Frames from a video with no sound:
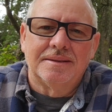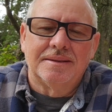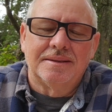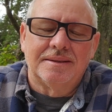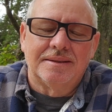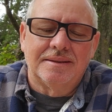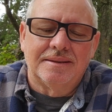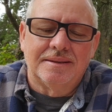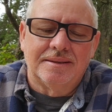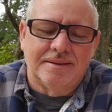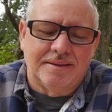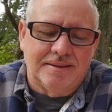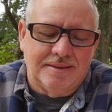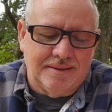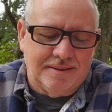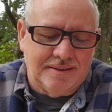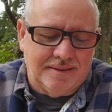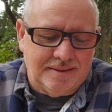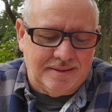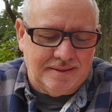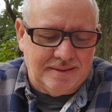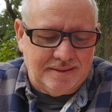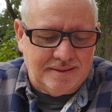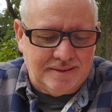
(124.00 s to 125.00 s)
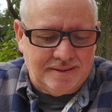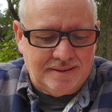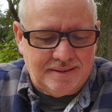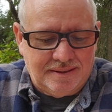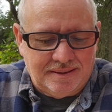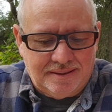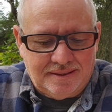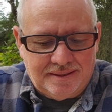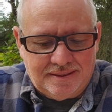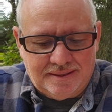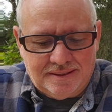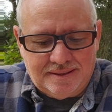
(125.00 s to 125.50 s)

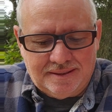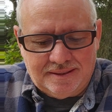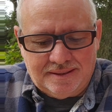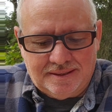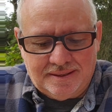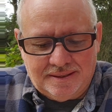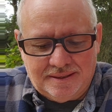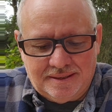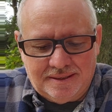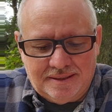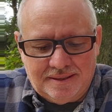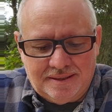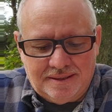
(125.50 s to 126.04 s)
(silent)